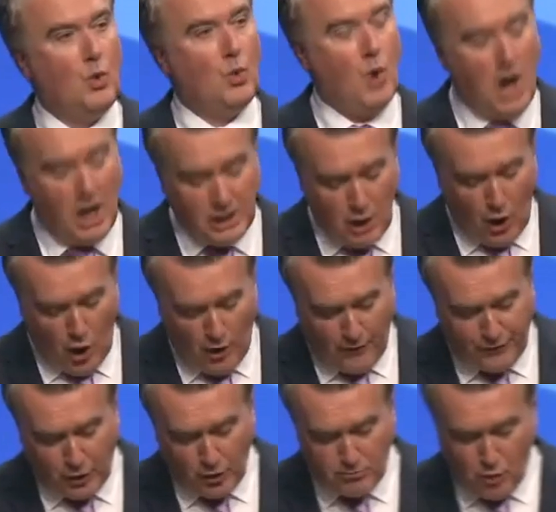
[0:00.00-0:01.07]
one of
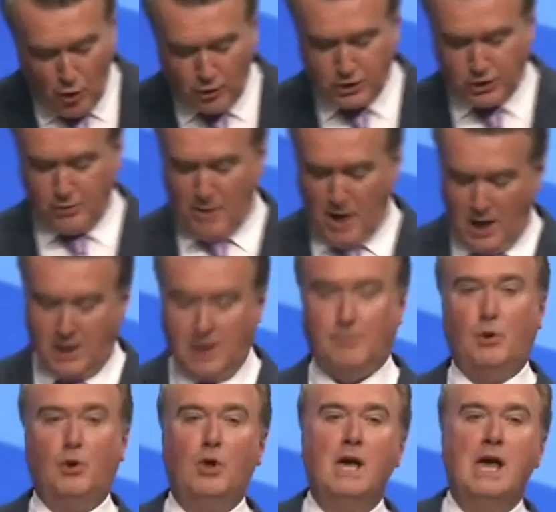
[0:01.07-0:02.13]
the most
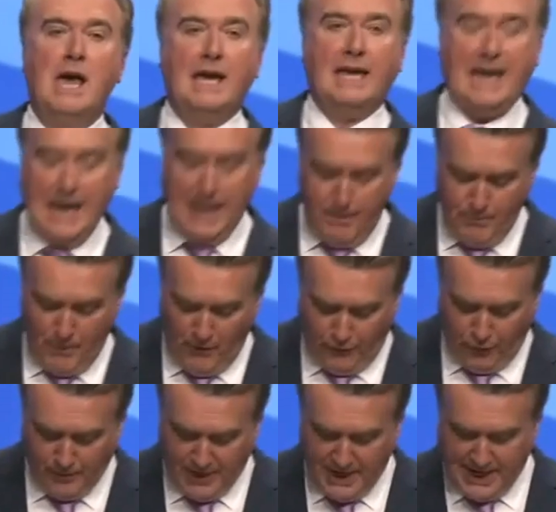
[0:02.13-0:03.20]
remarkable came
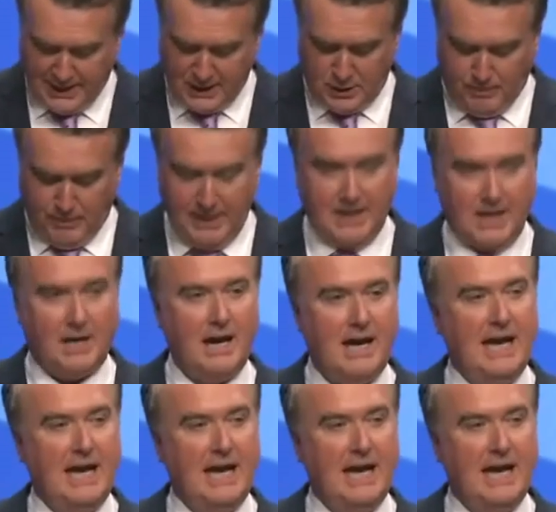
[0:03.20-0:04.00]
from the next speaker.